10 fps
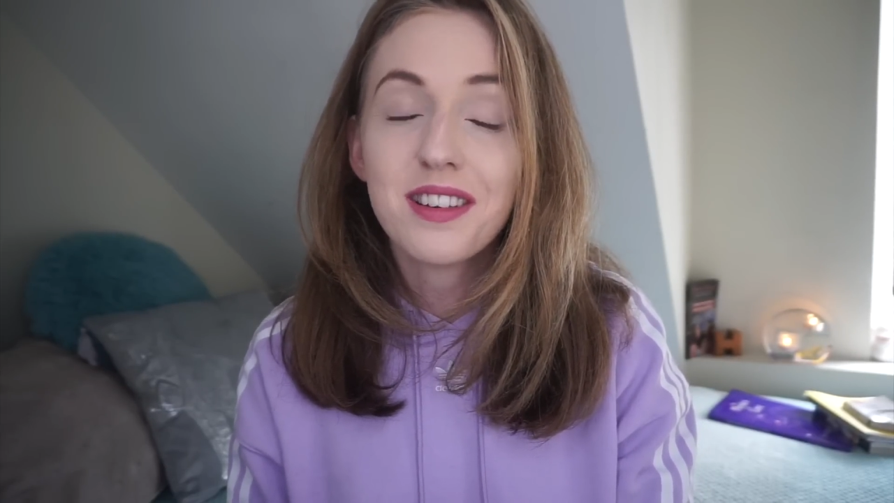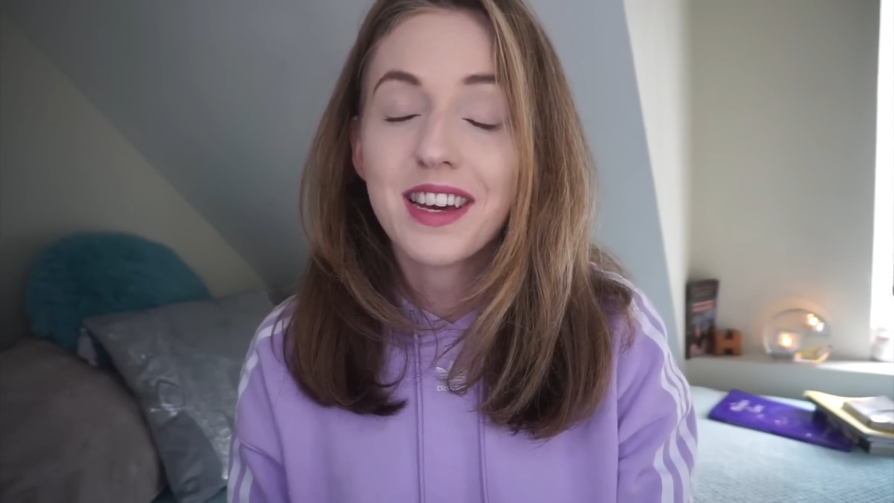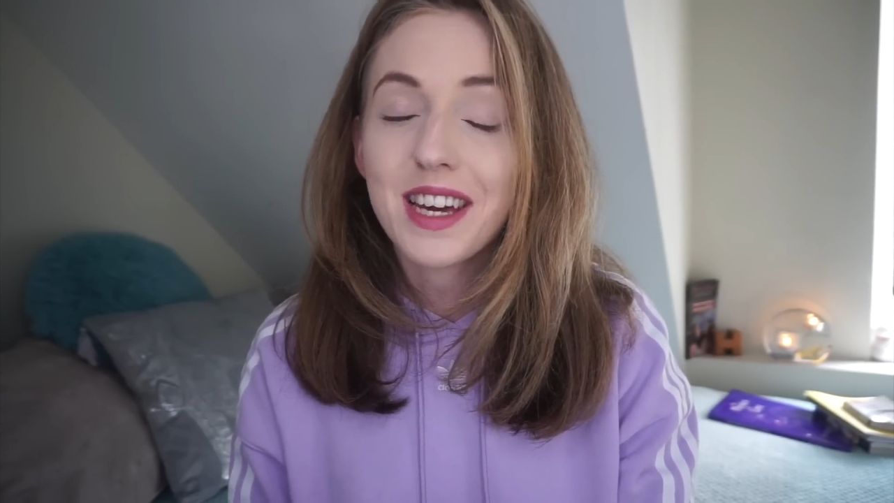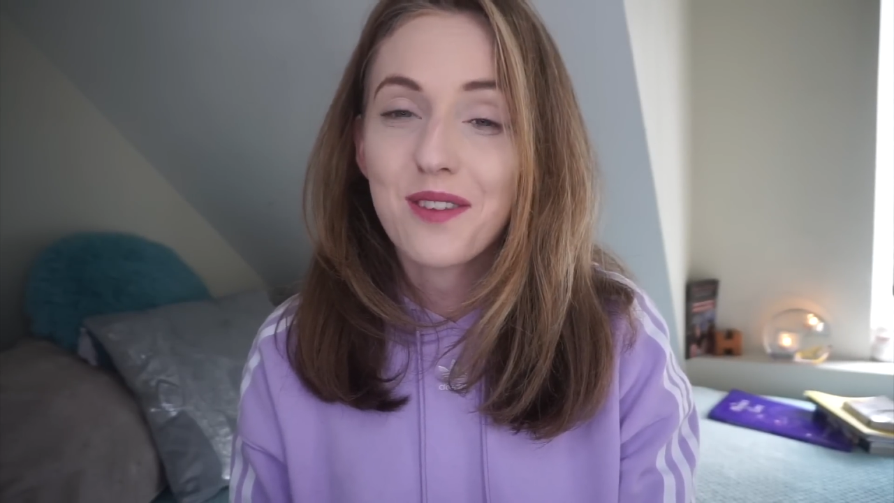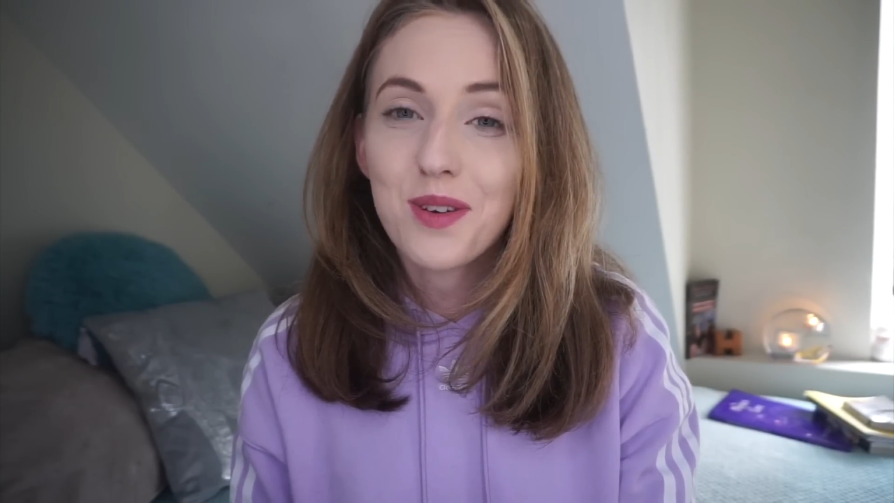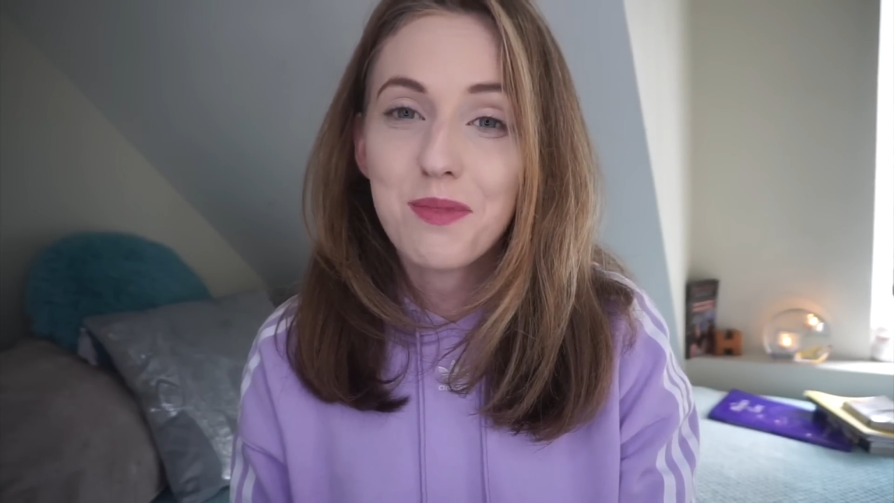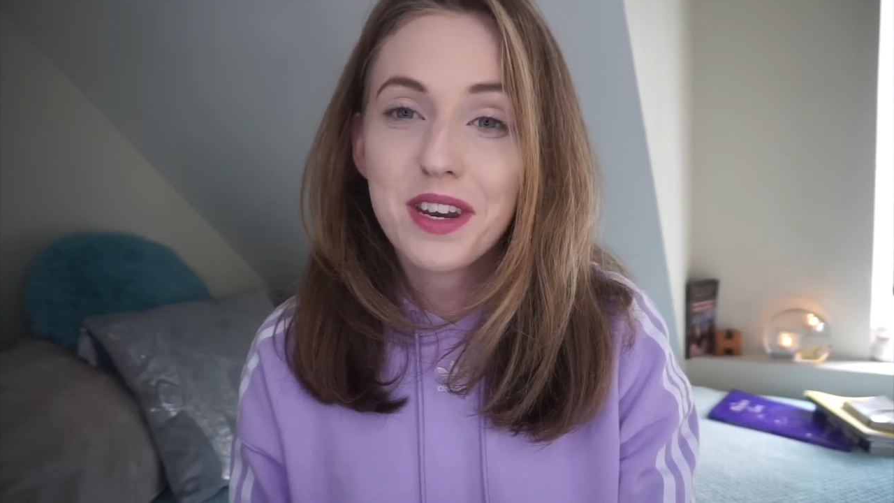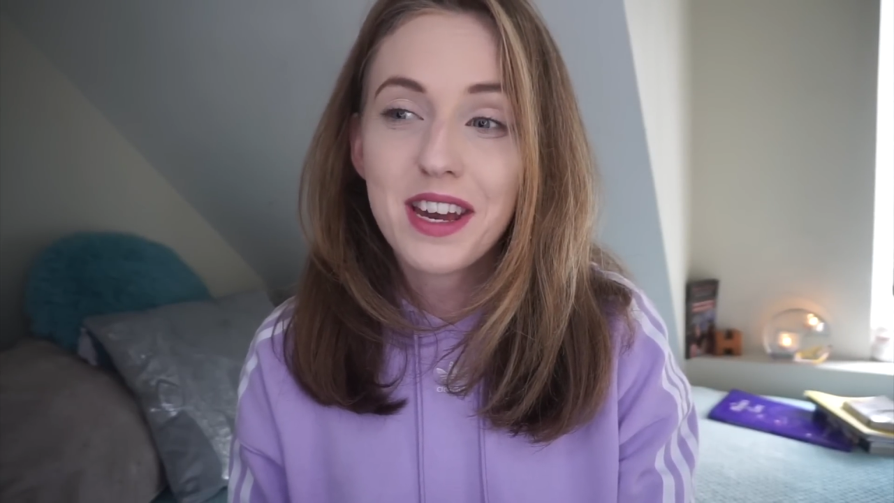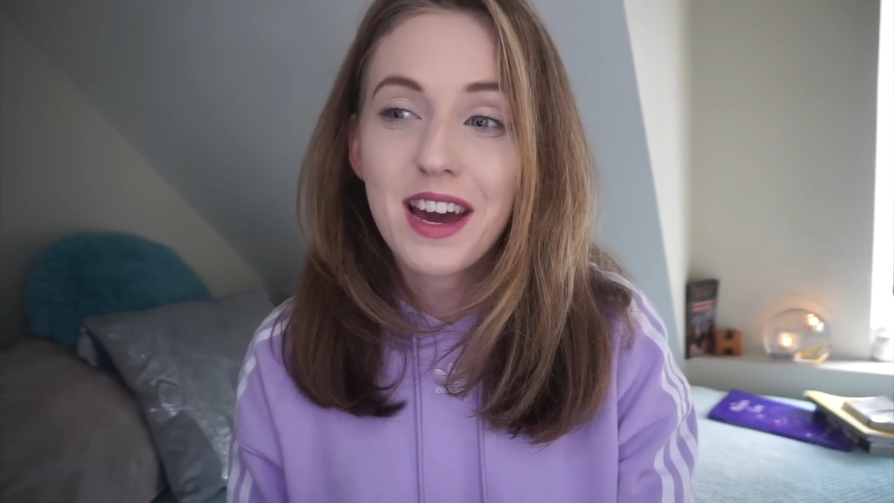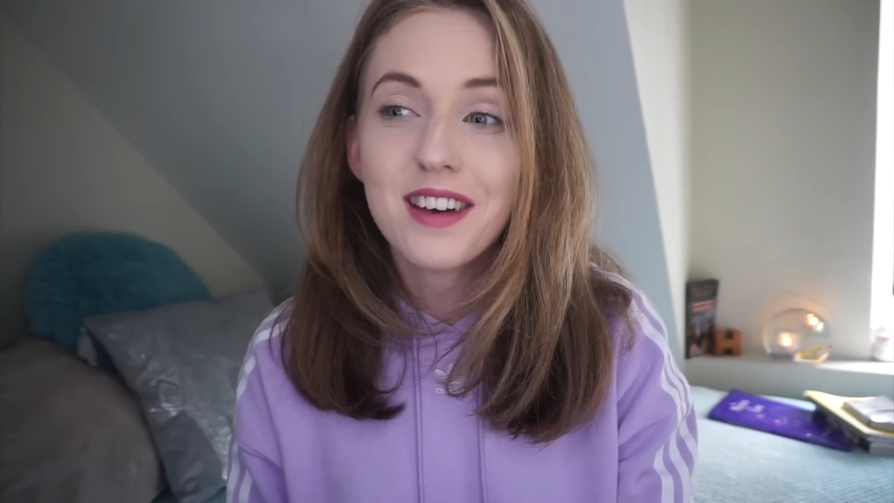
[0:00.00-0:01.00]
like
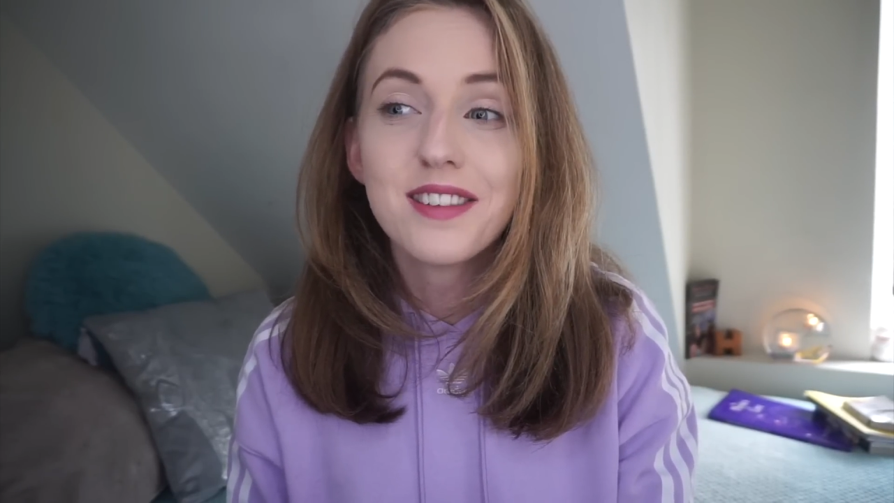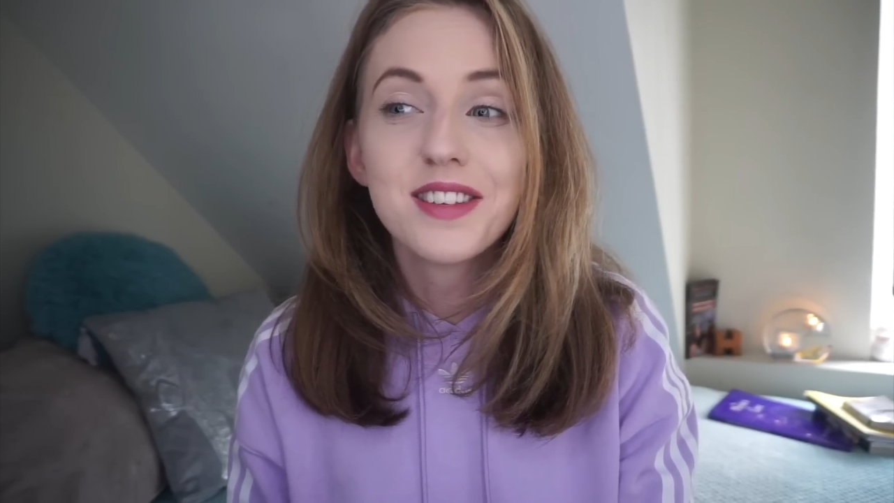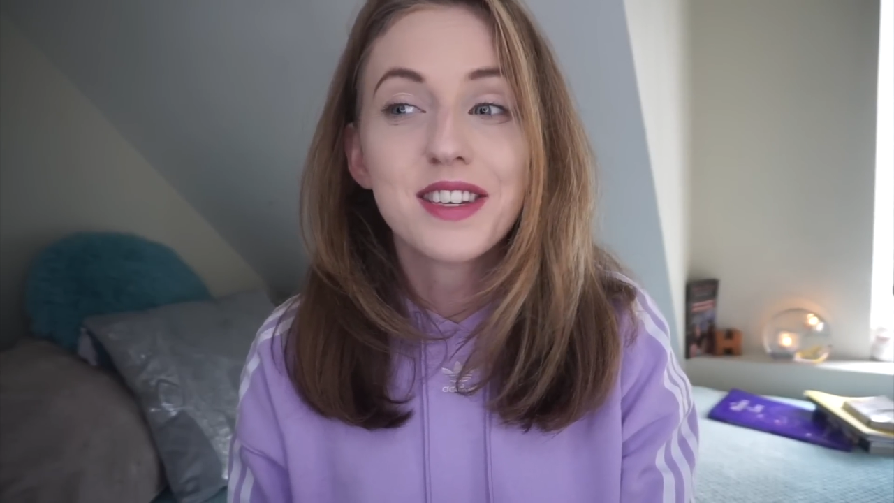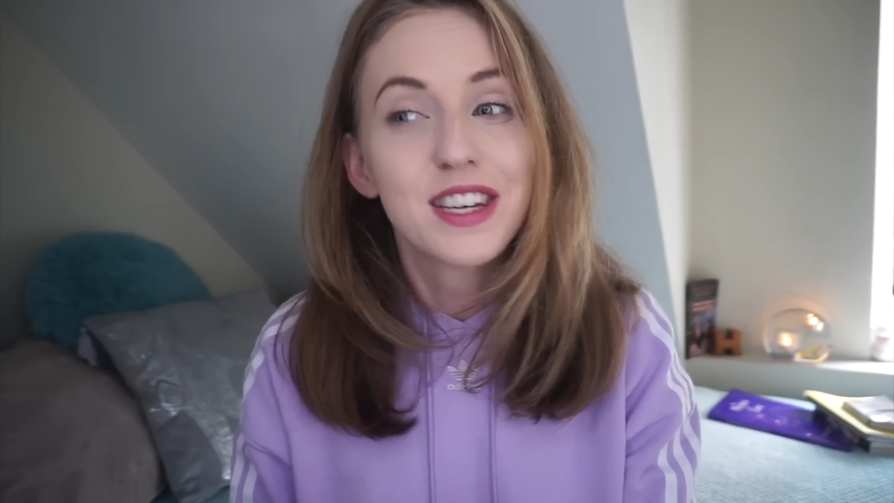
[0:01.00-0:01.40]
everybody else,